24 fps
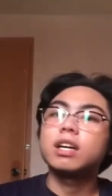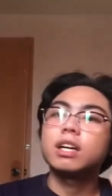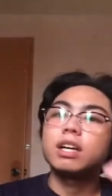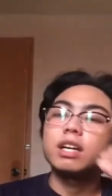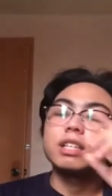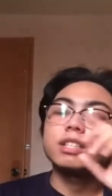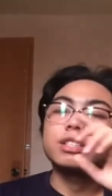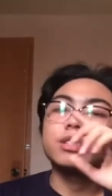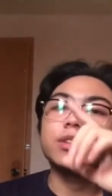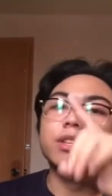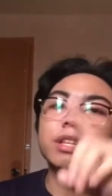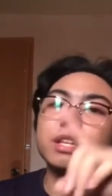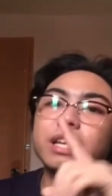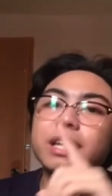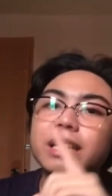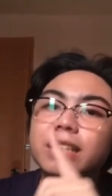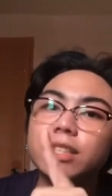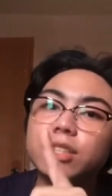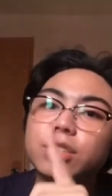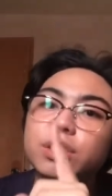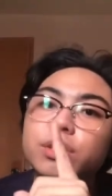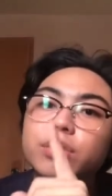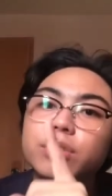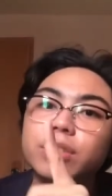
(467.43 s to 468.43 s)
So the
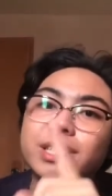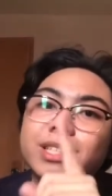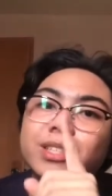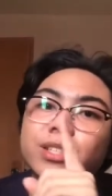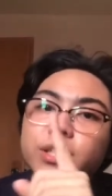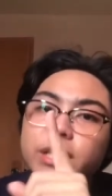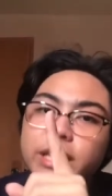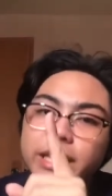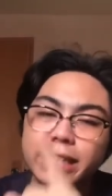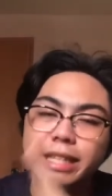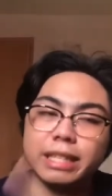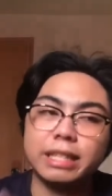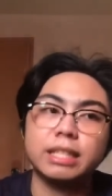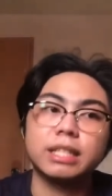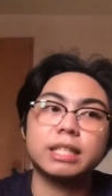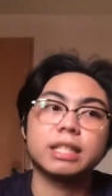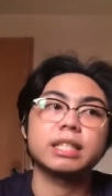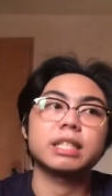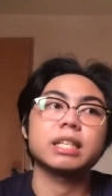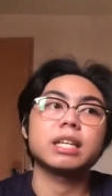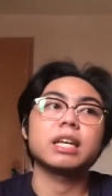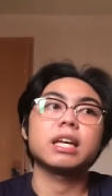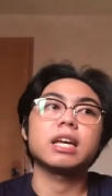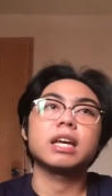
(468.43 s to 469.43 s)
next reason is
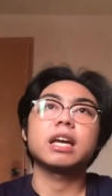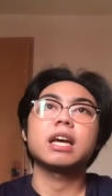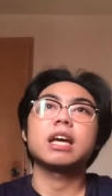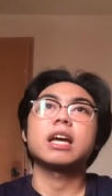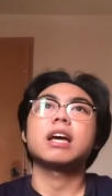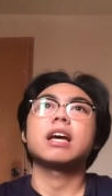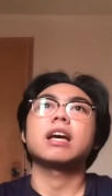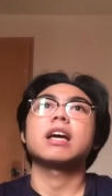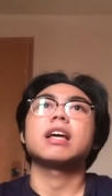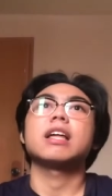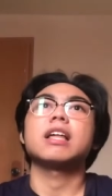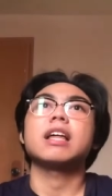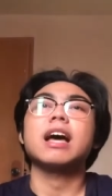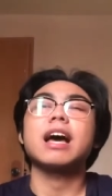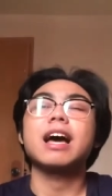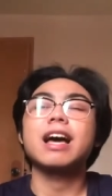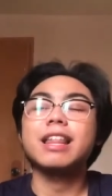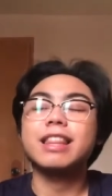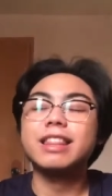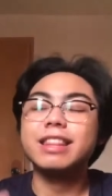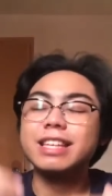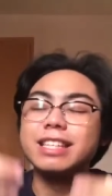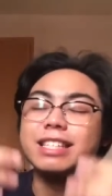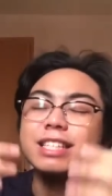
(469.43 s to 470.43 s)

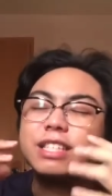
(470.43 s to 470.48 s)
this